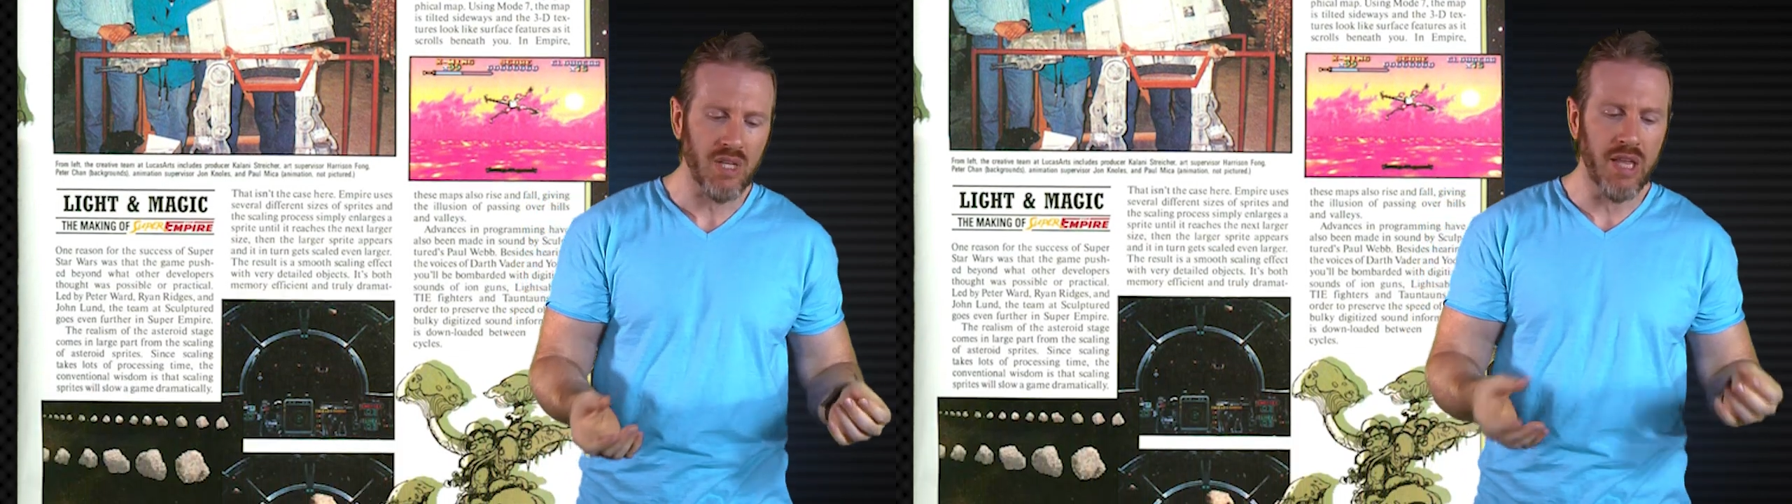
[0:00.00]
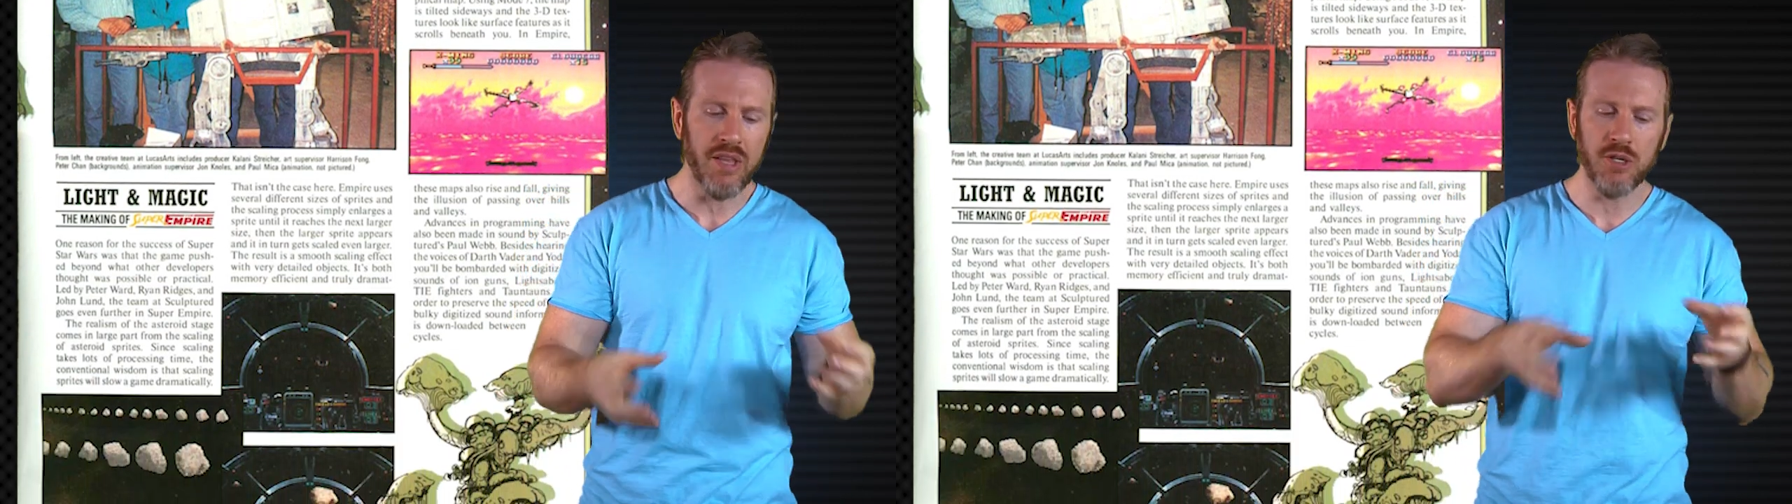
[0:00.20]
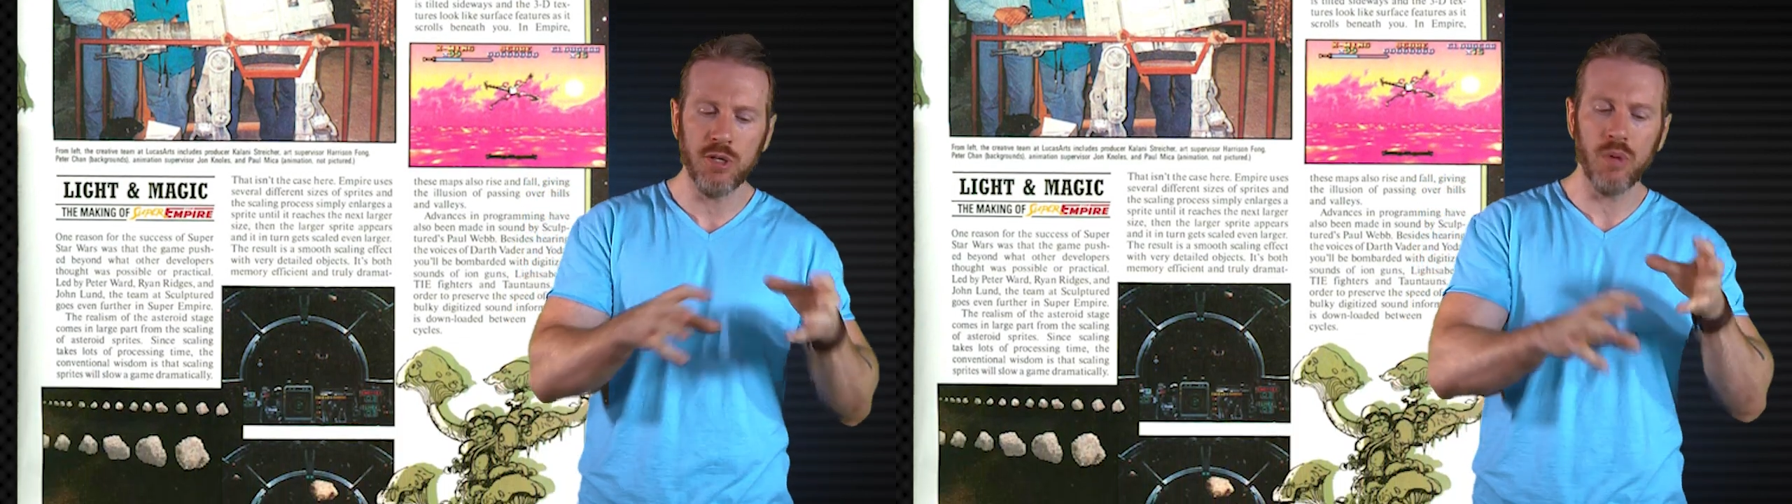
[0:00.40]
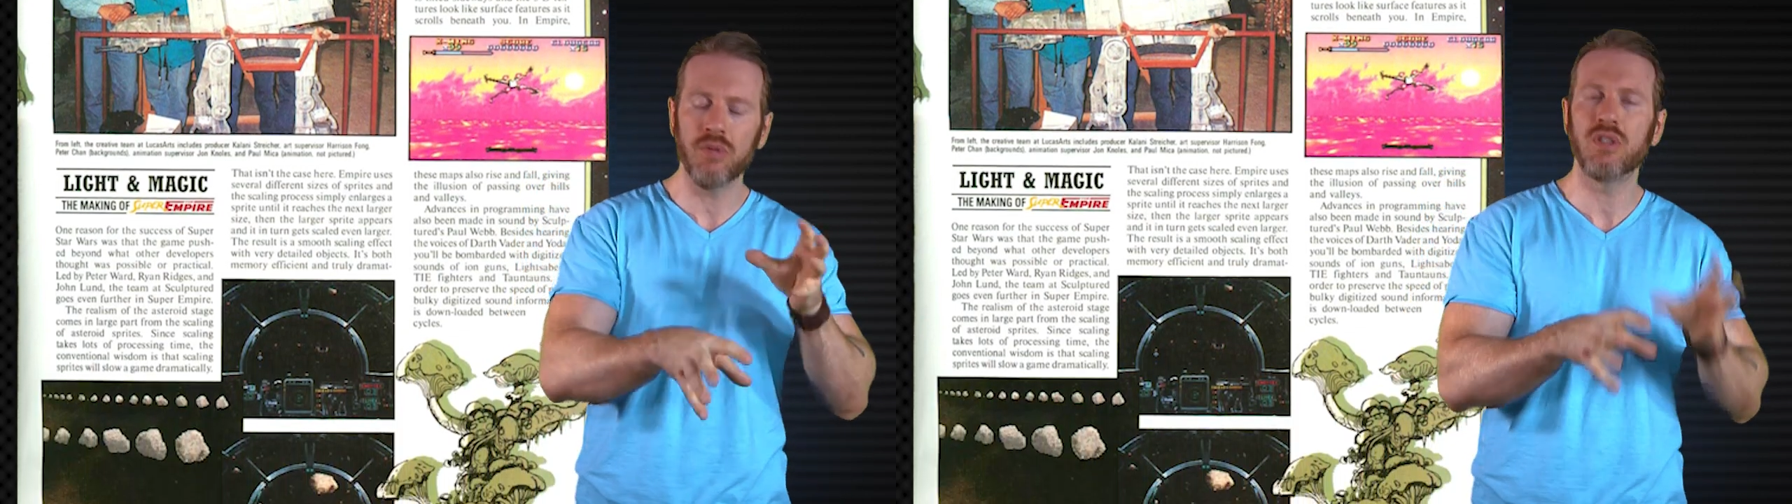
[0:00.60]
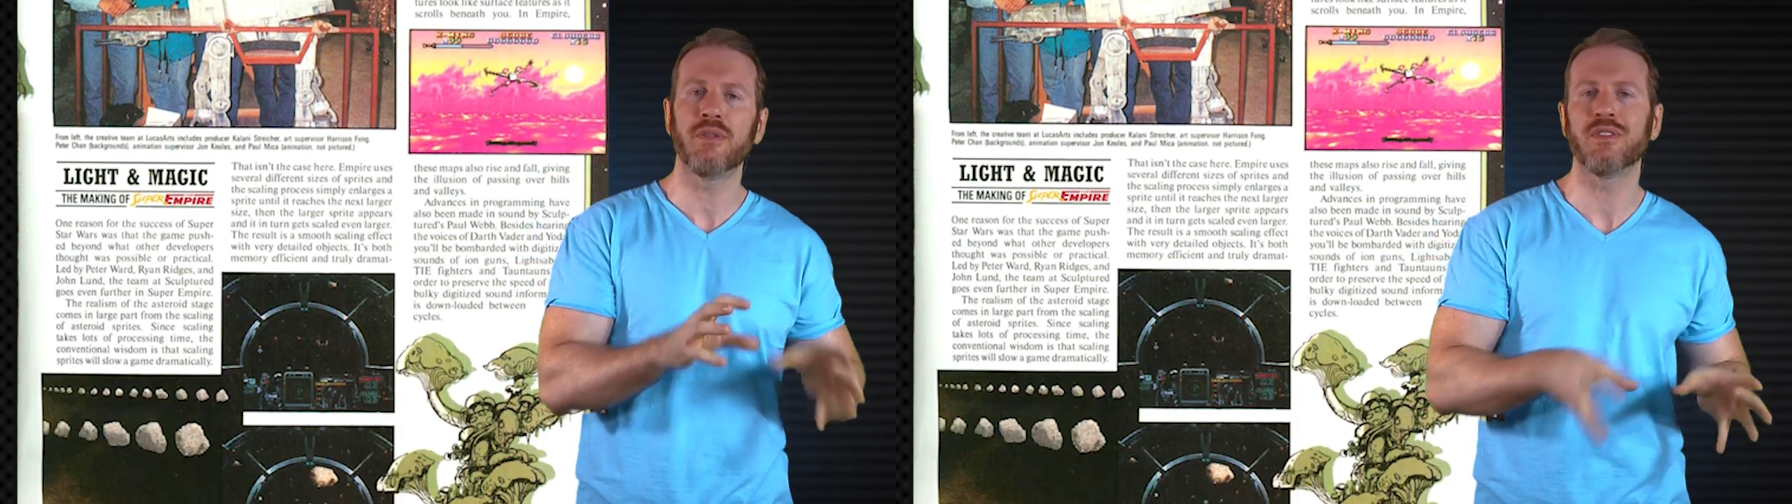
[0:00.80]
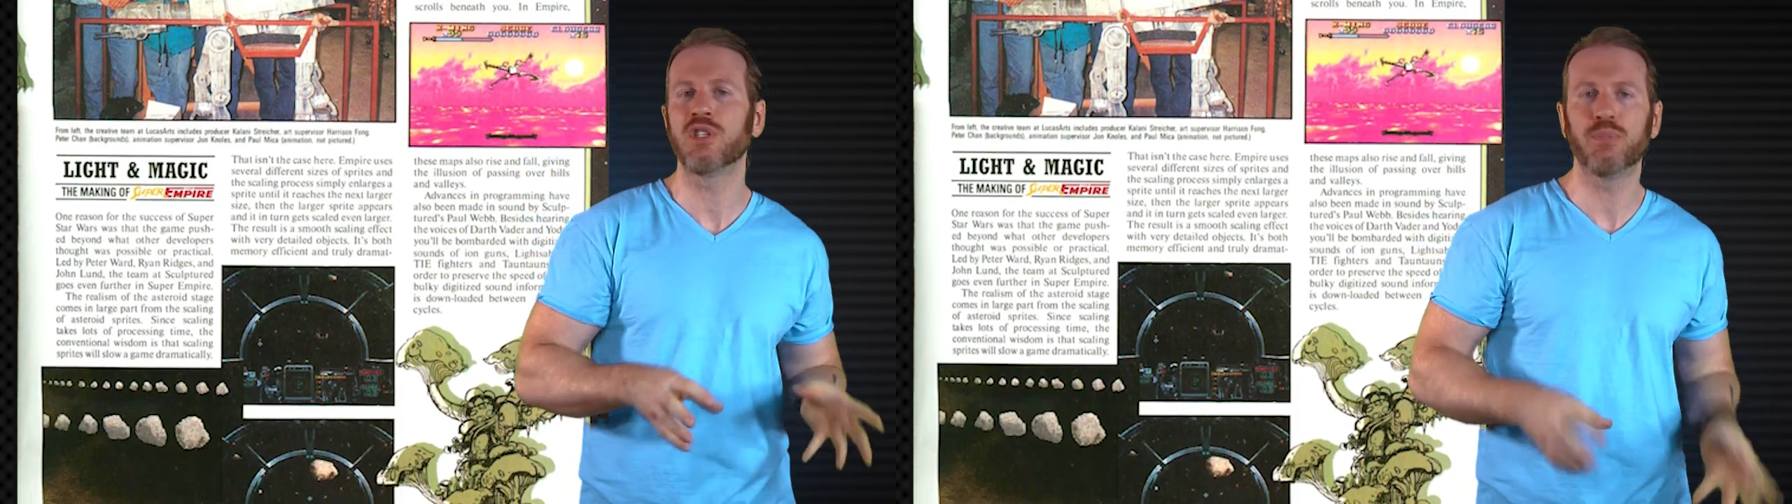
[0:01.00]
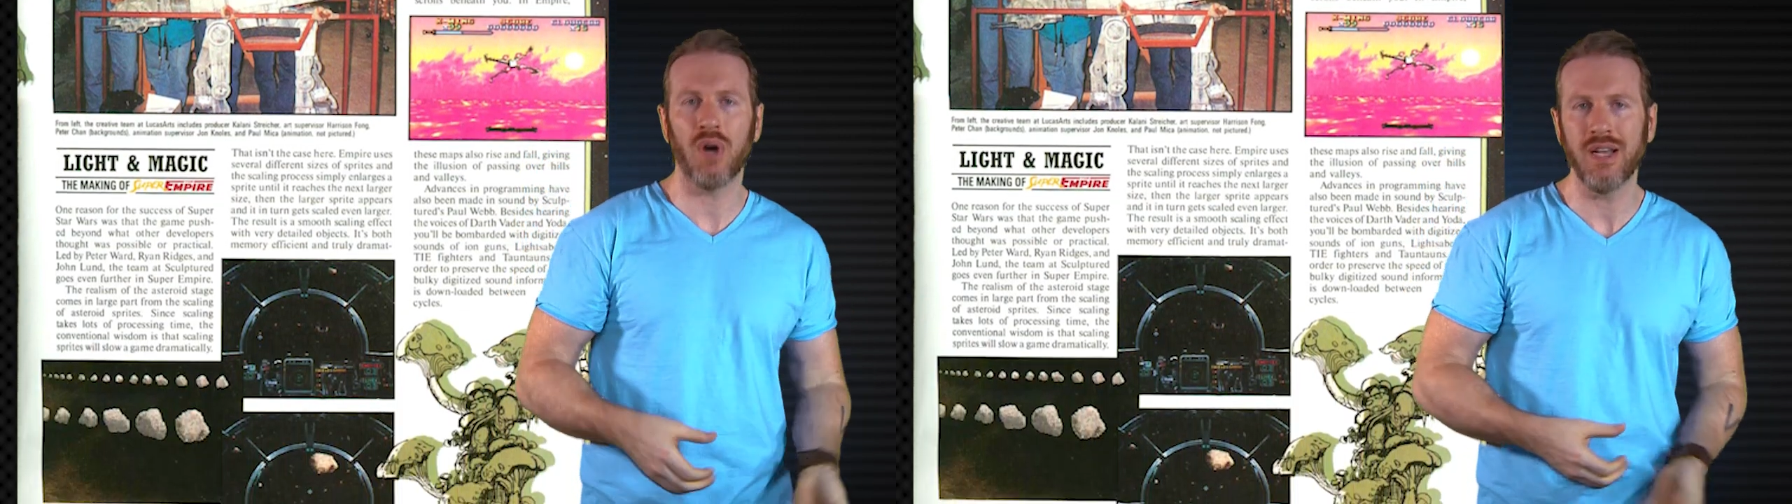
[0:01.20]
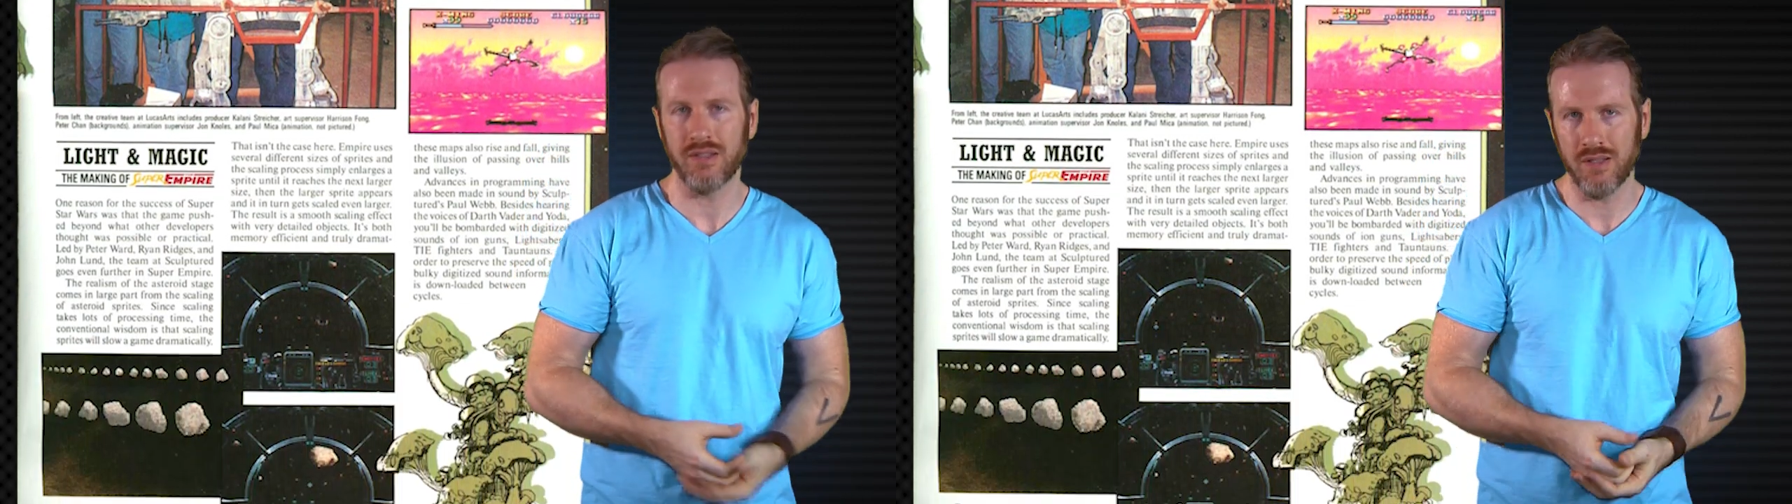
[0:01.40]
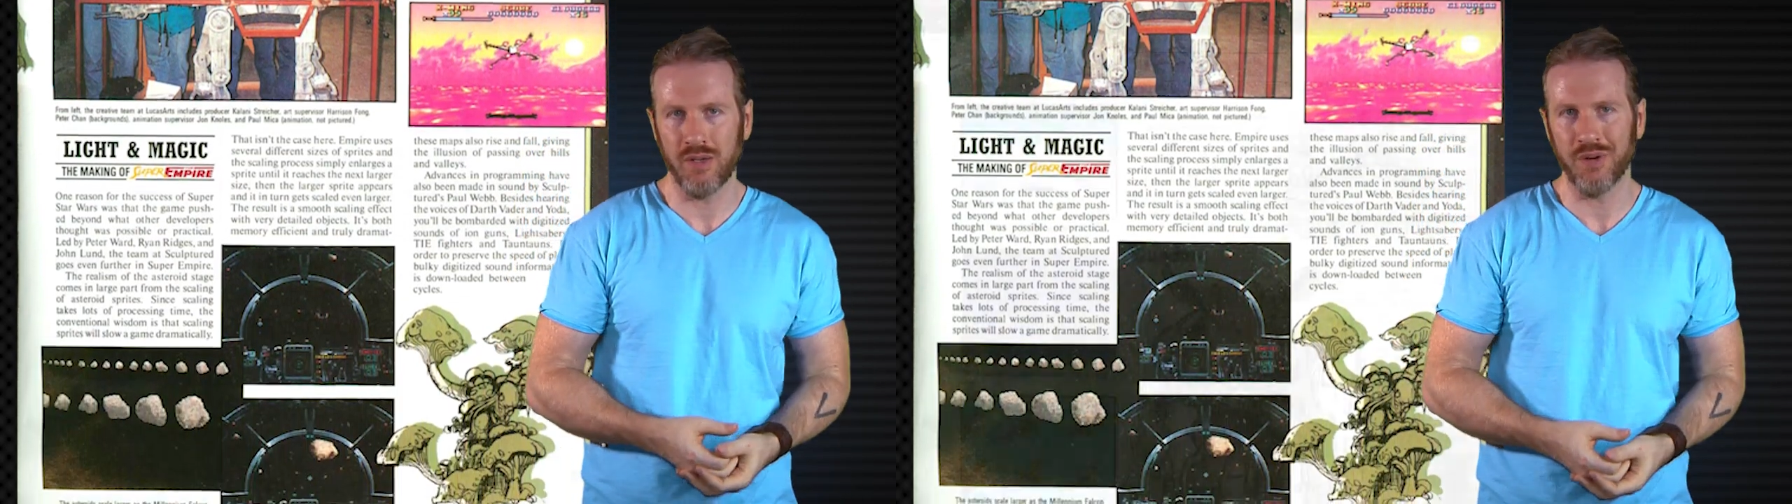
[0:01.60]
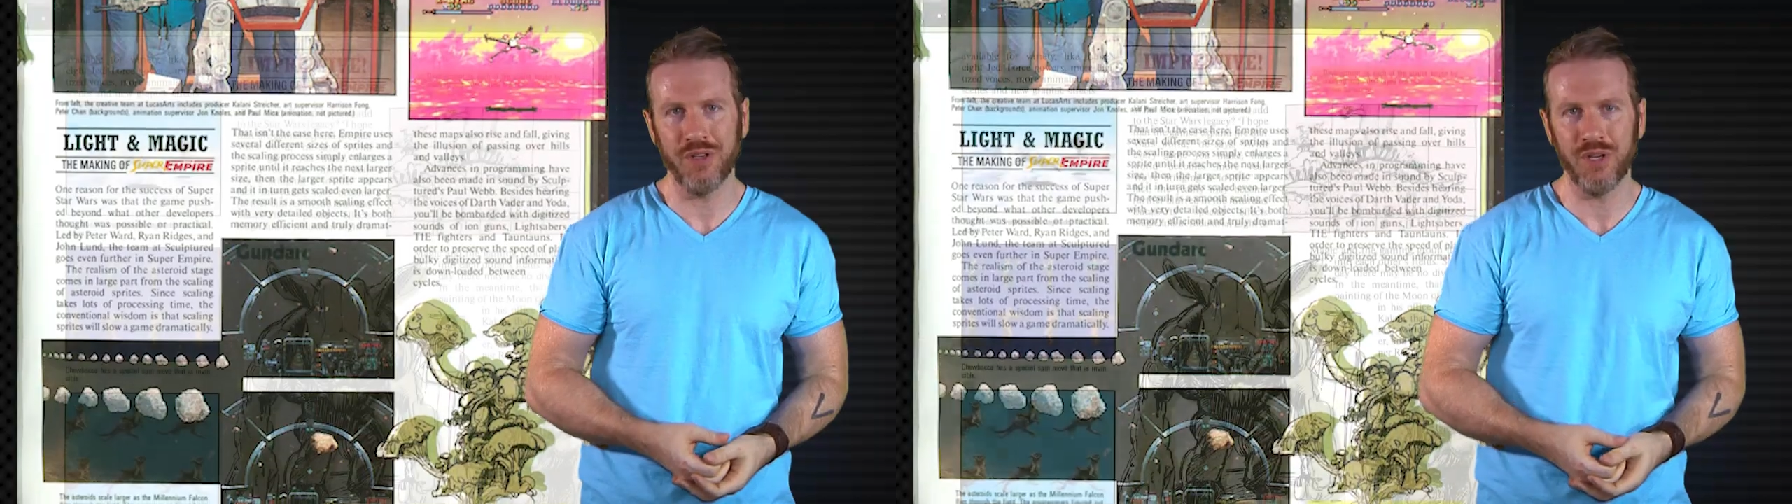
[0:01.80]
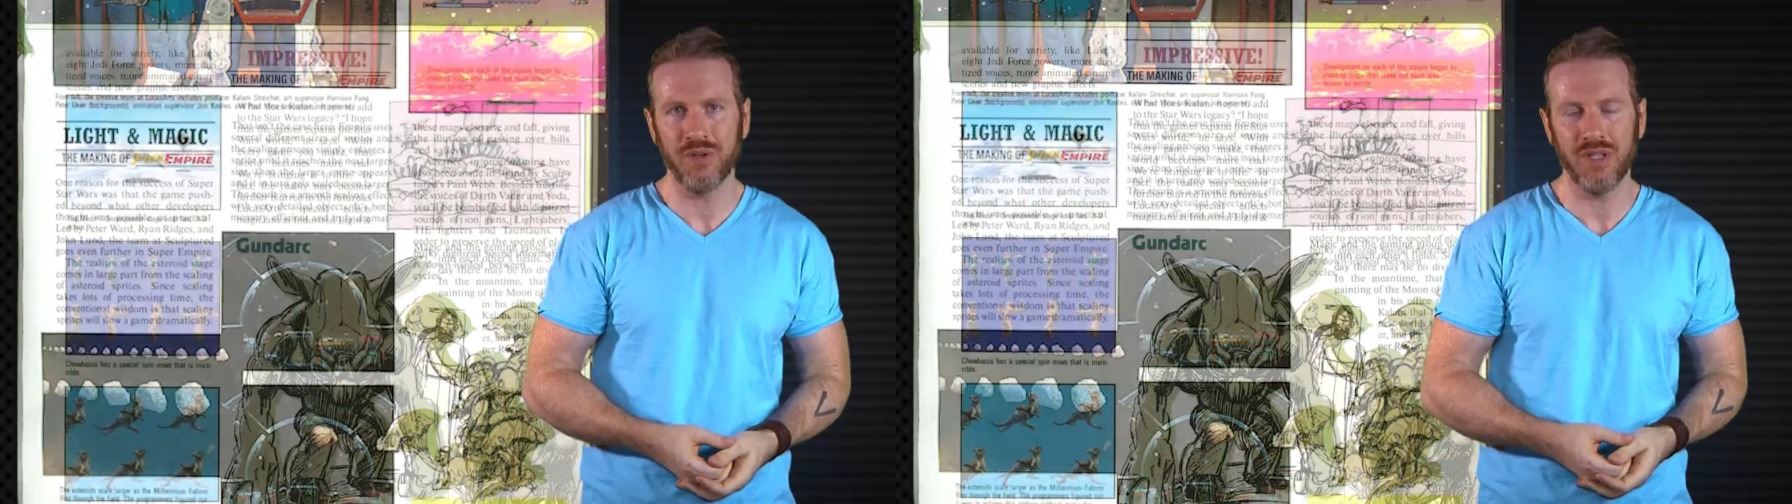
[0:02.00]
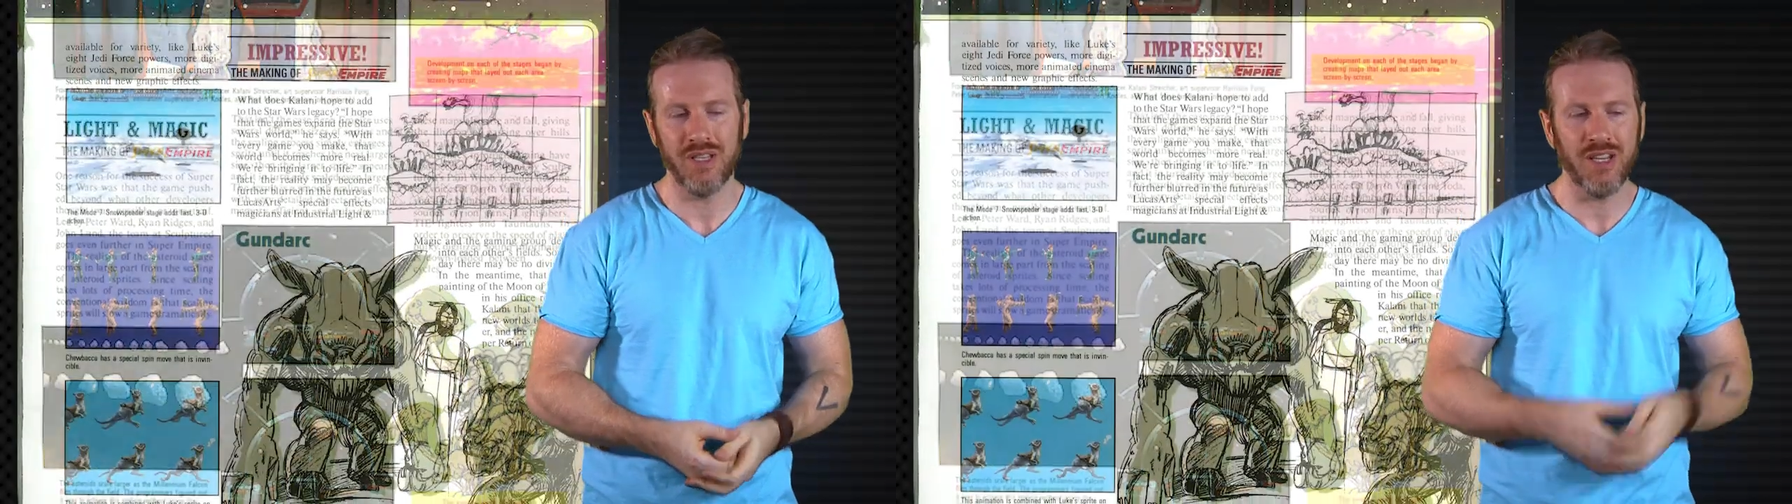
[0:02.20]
and they showed the different sprites that they were using.